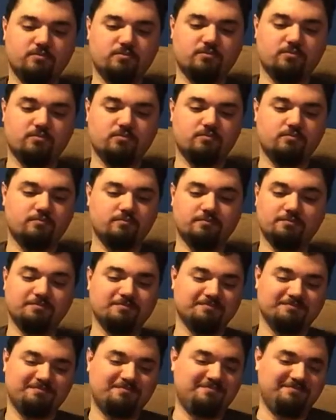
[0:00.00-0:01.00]
trying to
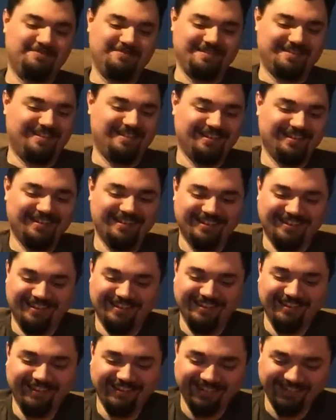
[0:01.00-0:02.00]
make sense out
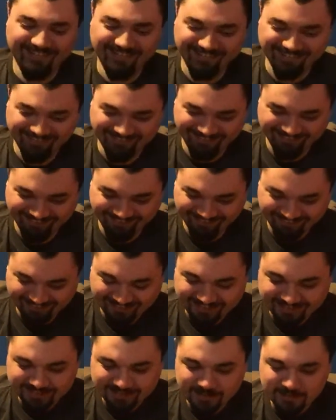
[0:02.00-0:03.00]
of Triple X.
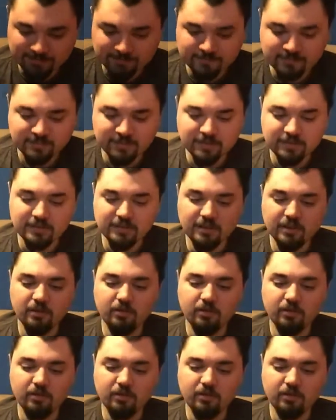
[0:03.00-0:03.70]
Come on, man.